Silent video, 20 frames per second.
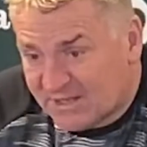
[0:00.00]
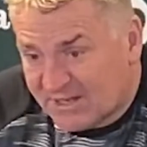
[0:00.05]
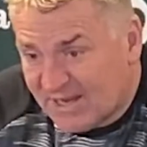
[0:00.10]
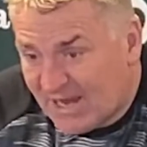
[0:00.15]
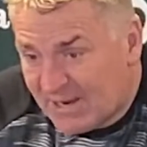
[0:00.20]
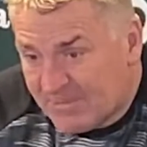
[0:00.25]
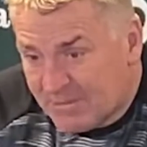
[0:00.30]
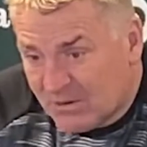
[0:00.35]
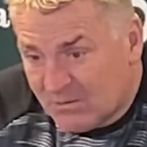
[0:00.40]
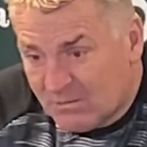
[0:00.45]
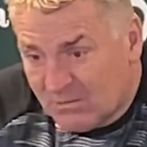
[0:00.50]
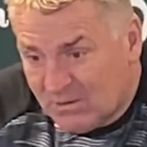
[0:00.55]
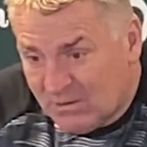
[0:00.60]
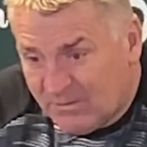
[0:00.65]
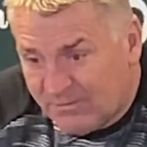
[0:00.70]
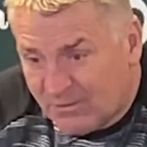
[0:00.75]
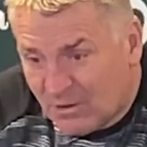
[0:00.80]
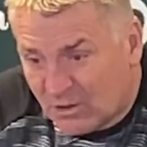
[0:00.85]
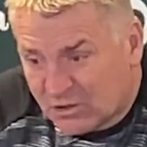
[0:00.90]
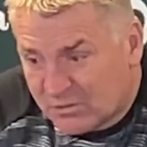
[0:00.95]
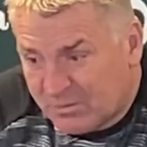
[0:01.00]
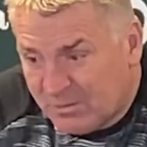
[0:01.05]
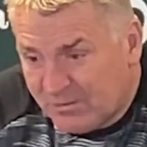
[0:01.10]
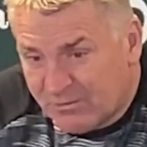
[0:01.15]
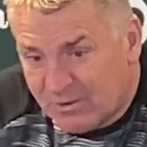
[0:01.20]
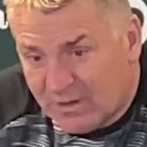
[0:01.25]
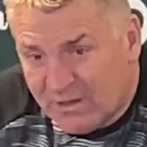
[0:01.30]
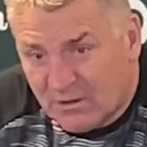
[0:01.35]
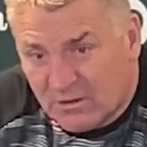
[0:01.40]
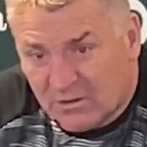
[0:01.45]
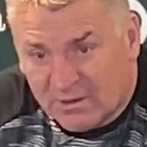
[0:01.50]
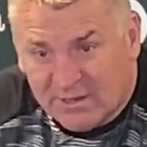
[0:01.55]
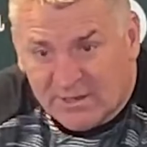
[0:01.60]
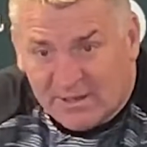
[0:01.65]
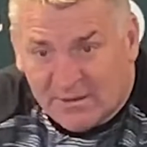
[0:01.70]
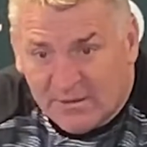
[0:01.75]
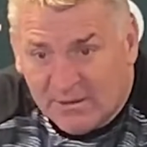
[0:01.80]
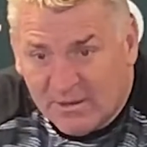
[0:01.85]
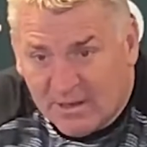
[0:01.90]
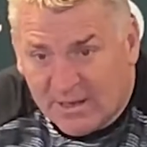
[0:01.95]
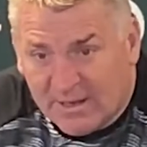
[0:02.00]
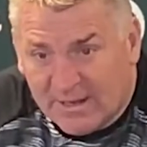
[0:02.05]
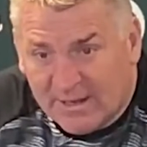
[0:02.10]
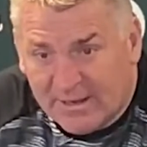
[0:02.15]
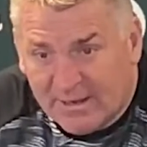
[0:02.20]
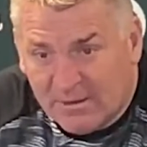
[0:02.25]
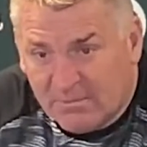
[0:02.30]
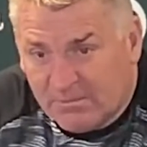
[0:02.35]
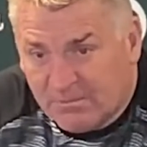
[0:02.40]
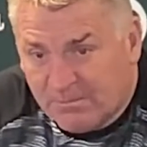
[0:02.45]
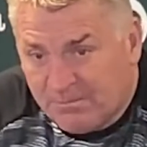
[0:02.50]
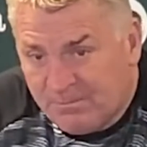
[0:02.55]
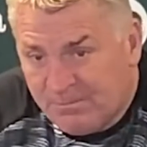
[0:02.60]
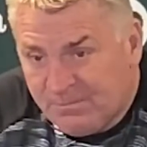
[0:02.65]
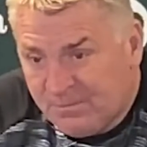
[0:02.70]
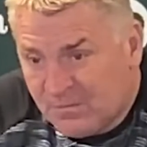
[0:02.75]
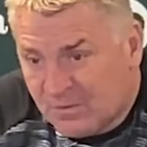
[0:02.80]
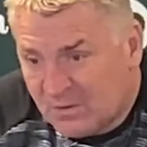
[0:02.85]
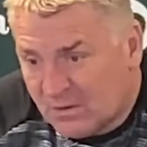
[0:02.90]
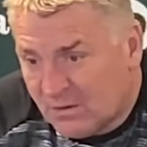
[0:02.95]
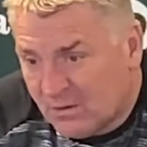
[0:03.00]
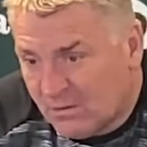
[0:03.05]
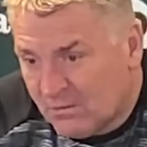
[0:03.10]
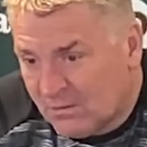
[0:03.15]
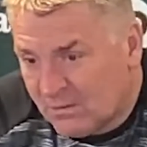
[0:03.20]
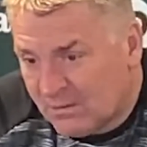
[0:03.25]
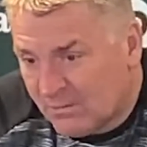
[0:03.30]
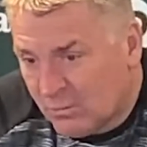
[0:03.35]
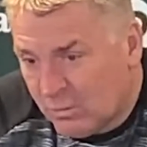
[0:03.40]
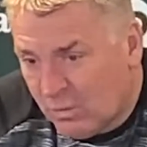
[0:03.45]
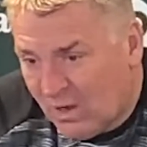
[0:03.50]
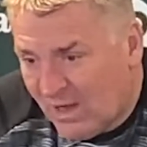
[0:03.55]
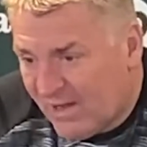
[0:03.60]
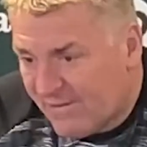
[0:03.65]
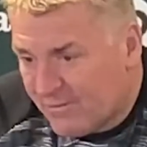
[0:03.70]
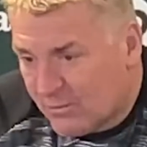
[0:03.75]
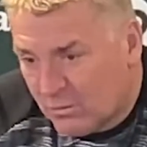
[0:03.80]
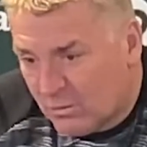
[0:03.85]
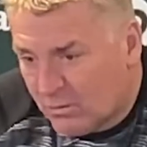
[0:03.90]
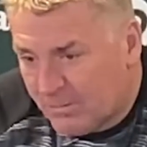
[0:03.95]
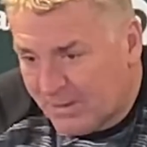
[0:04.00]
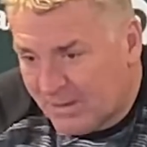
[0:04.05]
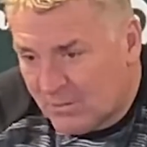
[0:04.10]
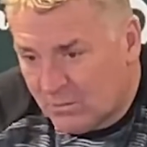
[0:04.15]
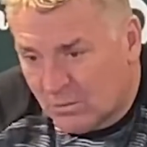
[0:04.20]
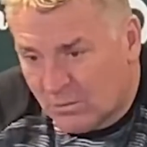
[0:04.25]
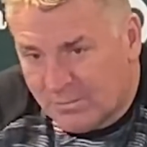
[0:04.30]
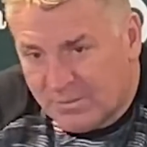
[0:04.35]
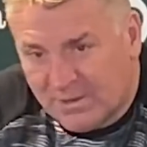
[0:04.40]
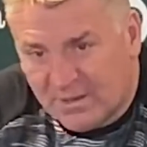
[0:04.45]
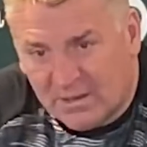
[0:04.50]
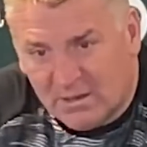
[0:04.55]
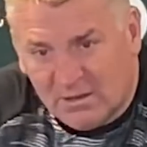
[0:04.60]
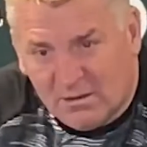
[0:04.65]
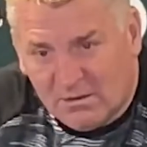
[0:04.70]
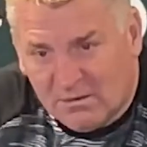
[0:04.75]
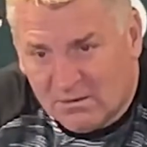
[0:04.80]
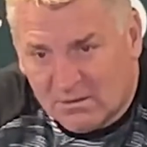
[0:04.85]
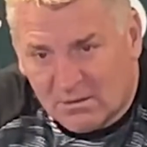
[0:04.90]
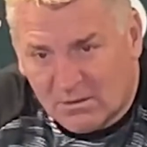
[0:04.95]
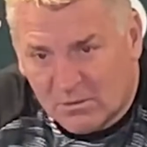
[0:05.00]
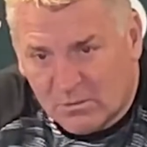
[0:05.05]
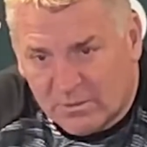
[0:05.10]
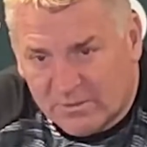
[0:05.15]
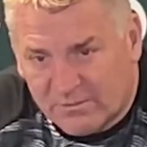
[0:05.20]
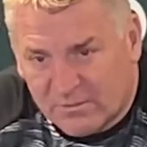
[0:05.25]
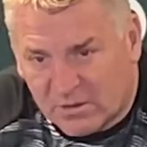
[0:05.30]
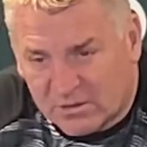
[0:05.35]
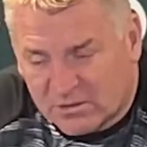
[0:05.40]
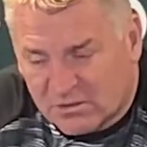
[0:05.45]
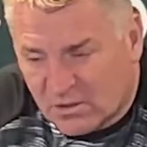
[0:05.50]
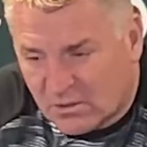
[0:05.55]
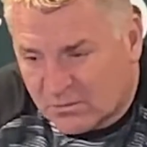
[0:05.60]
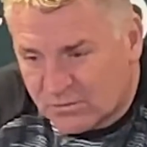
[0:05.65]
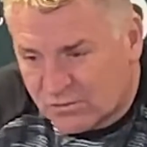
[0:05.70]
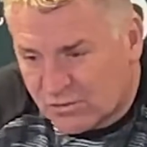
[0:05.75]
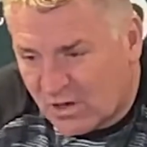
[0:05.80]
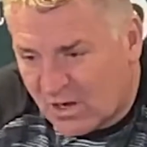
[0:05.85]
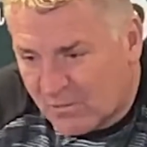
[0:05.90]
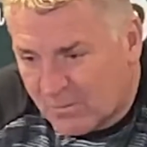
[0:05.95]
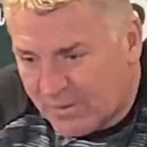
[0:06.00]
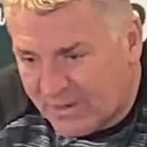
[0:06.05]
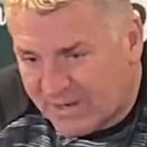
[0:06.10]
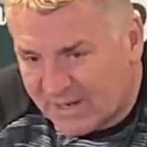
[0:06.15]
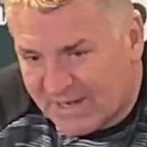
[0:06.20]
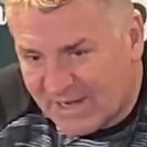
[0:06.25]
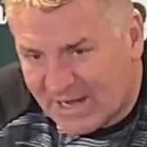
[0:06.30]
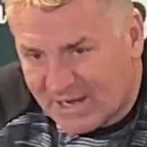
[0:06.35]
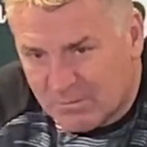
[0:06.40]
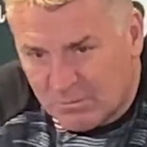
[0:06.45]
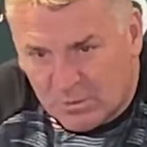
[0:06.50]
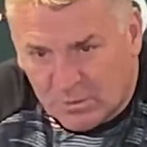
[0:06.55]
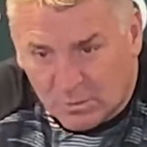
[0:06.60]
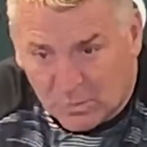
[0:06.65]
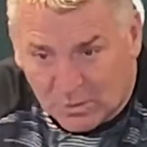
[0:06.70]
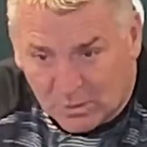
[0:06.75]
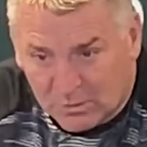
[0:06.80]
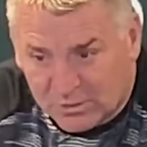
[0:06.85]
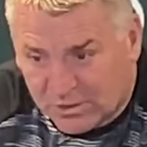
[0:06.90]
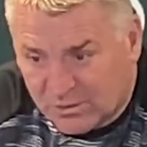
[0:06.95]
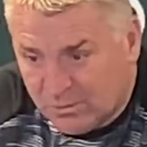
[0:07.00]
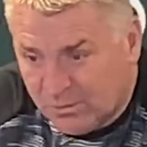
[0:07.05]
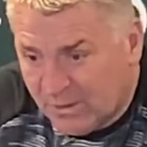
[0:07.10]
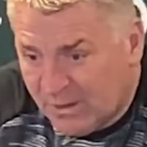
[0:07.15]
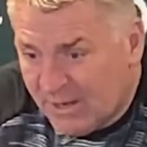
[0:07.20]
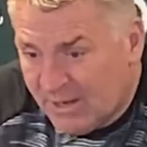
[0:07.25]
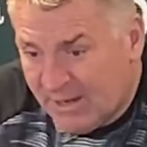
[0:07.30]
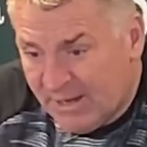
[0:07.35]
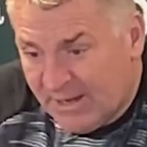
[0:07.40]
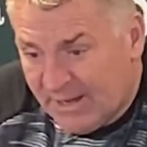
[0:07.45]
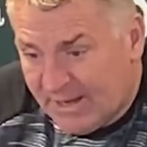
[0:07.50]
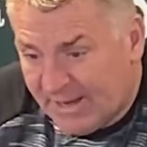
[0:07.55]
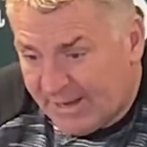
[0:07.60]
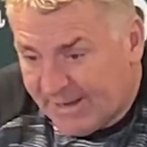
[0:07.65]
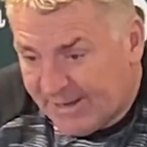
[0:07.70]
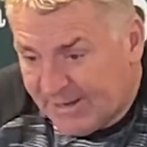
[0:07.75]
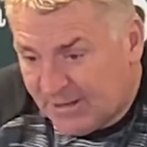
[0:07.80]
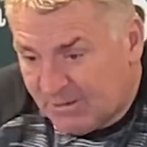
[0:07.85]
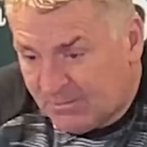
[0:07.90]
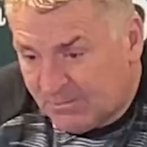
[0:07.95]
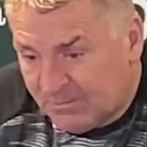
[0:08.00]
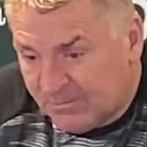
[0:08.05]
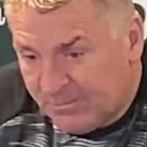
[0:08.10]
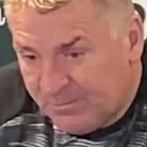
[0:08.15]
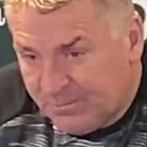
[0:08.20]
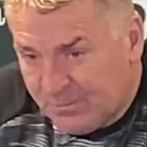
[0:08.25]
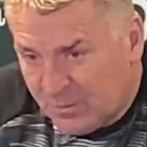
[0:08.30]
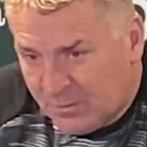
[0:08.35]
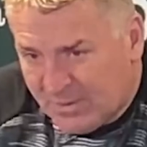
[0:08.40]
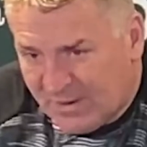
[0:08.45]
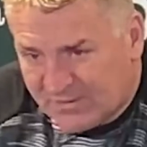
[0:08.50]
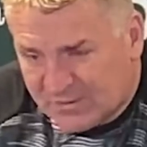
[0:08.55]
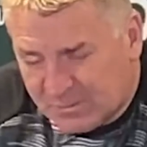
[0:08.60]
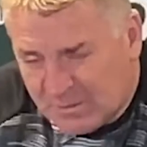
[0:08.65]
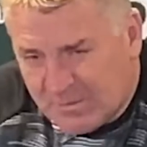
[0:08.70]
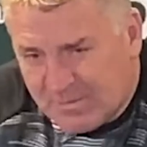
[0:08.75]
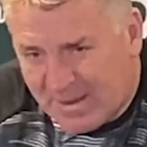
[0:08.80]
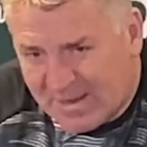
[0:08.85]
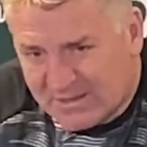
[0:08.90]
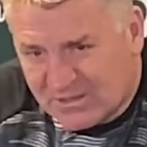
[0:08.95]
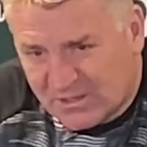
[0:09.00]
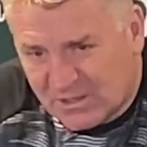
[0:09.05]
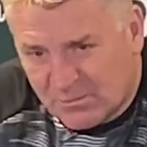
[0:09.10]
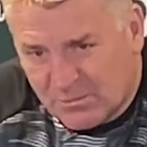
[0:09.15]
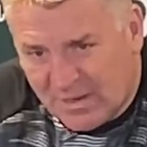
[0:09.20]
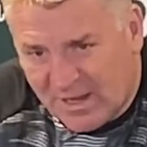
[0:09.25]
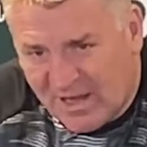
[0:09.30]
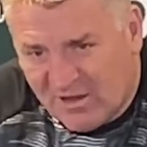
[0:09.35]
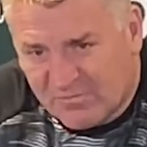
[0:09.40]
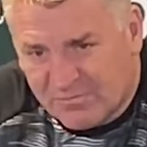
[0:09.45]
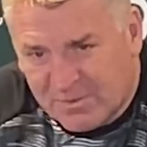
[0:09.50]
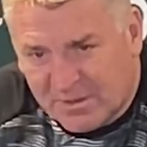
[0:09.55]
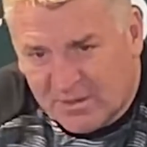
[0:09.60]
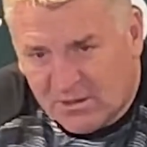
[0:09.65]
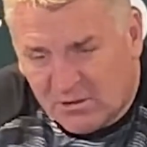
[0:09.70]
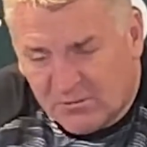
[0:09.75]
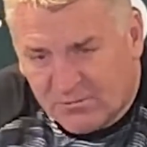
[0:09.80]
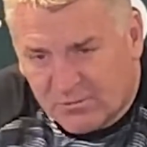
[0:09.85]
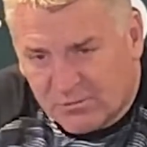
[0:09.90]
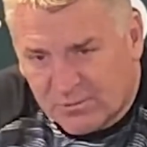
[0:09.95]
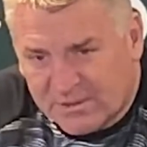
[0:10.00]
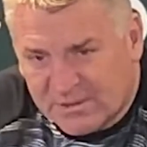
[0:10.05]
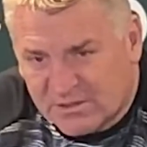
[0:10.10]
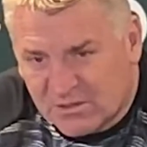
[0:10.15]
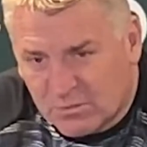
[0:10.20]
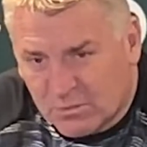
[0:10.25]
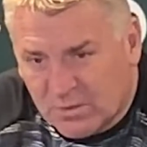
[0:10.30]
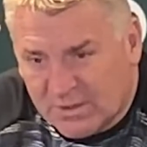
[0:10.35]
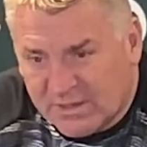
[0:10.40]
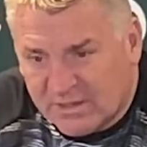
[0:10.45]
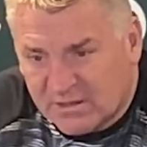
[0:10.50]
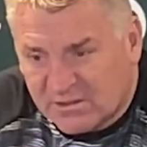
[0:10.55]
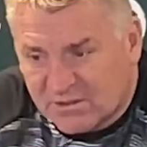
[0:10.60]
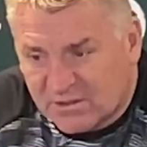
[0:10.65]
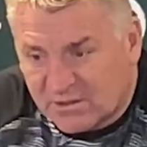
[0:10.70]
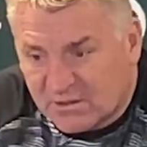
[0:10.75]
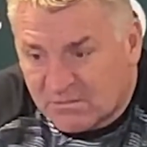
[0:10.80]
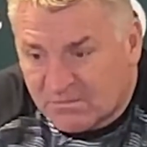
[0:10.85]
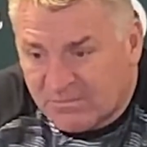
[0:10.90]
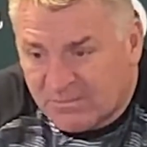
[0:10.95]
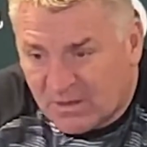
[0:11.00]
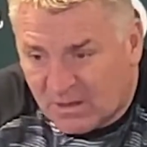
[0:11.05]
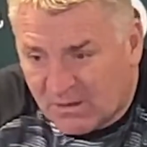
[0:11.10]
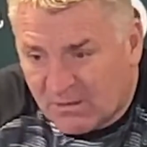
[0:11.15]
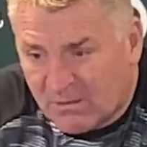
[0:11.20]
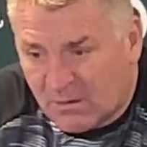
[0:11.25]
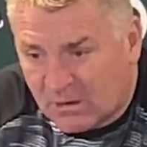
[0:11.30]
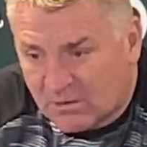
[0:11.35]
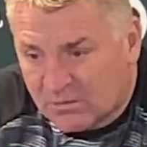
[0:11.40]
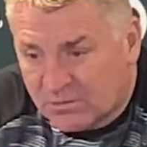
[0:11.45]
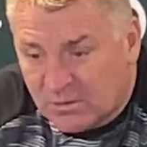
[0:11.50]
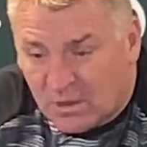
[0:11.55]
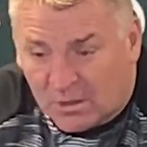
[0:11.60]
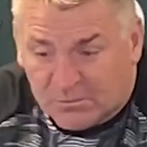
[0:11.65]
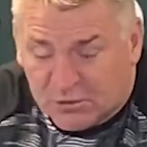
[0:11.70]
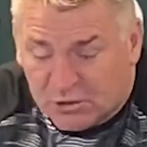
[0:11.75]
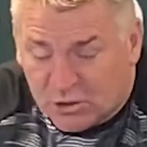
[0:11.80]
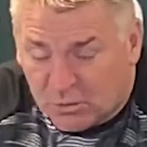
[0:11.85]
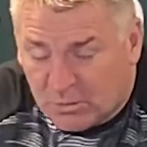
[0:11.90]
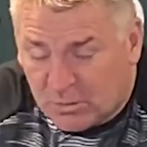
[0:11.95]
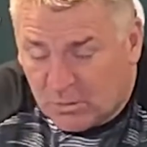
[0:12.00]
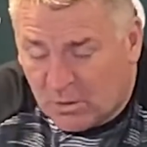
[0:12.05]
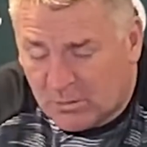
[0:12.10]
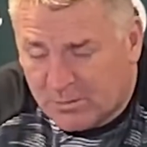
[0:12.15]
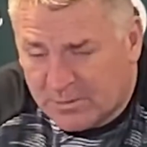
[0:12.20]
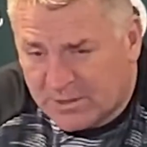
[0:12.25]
it's a game that we've got to be really good in. You know, and whatever will be, you know, we've got to go and try and win the game. We will do, but we have to be better than we have been over recent weeks, and I'm sure we will